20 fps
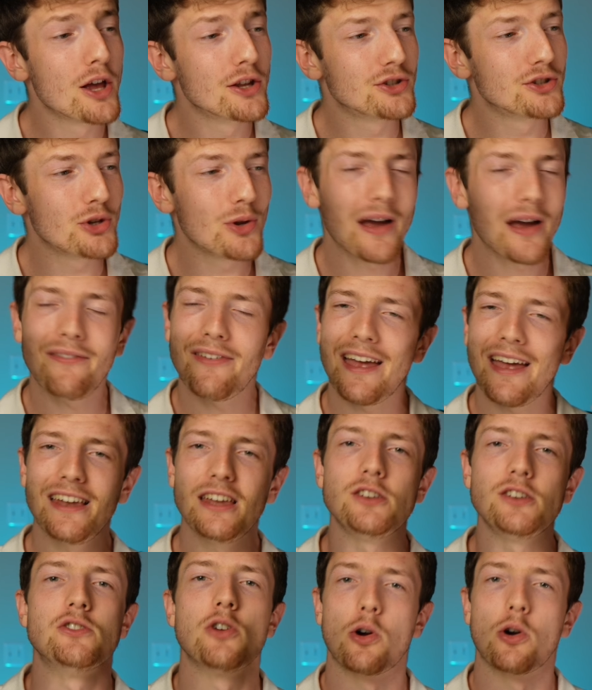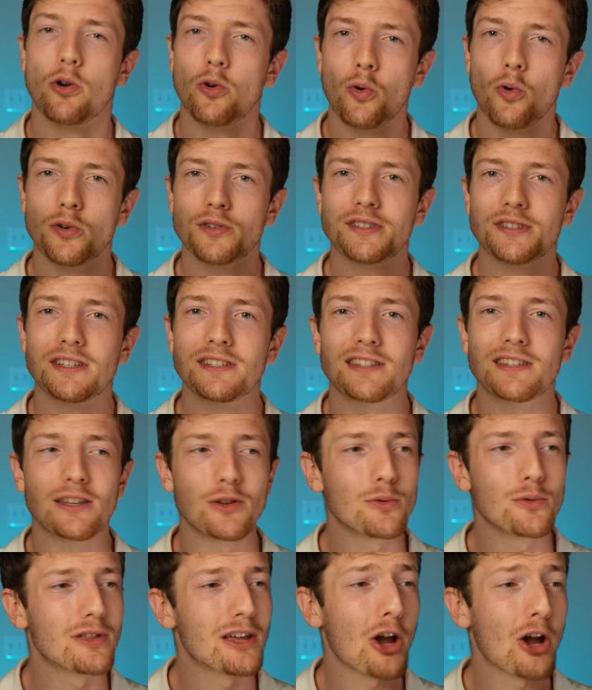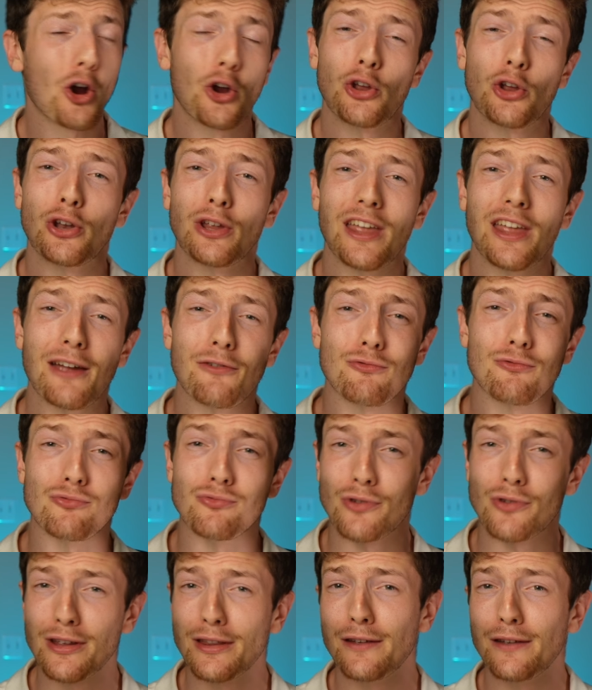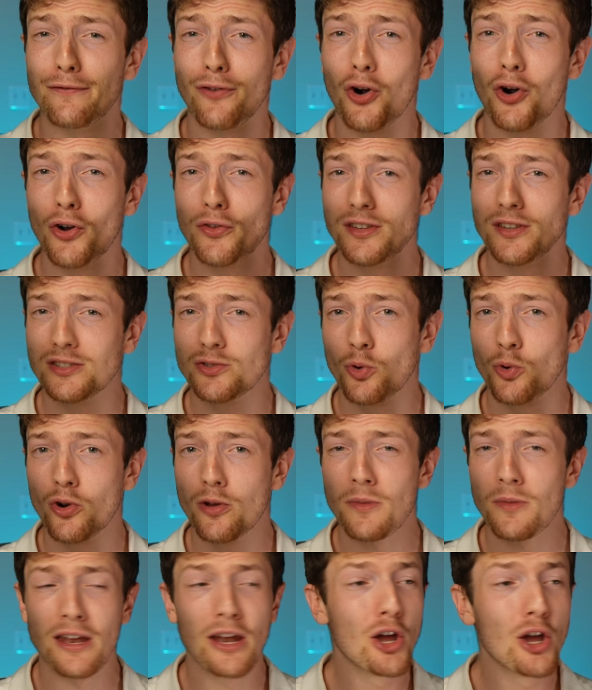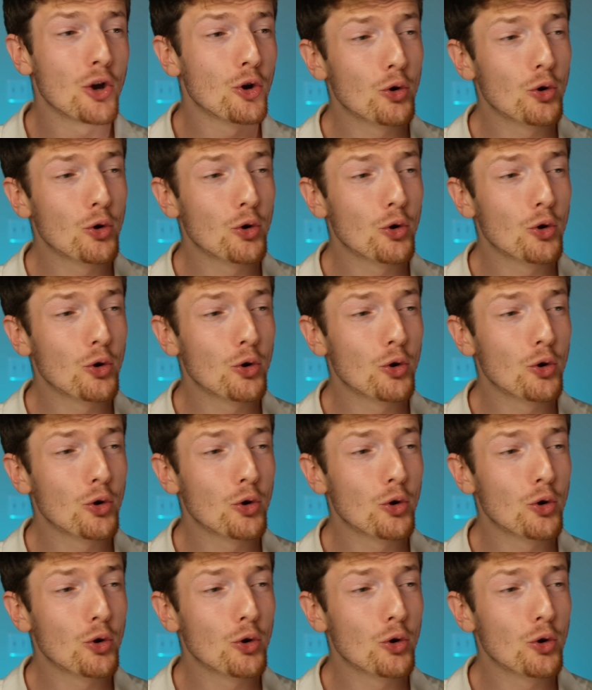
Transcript: Do you have any dark horses that you think are going to get really far in this tournament?